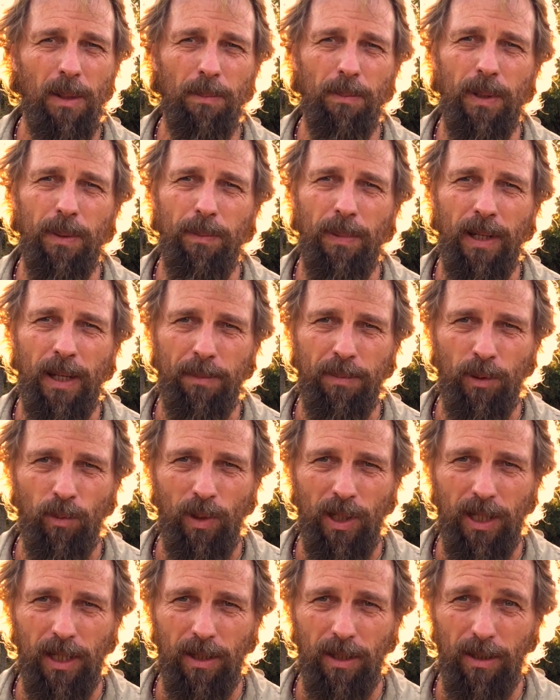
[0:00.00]
but perhaps
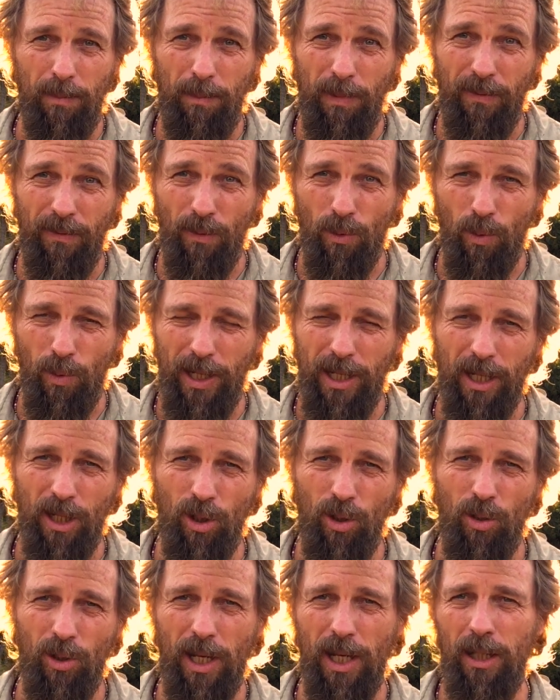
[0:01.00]
before we can
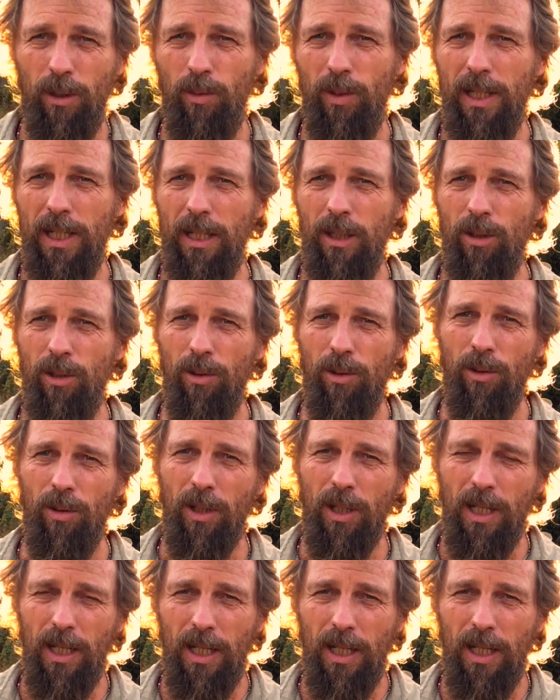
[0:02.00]
do that, we need to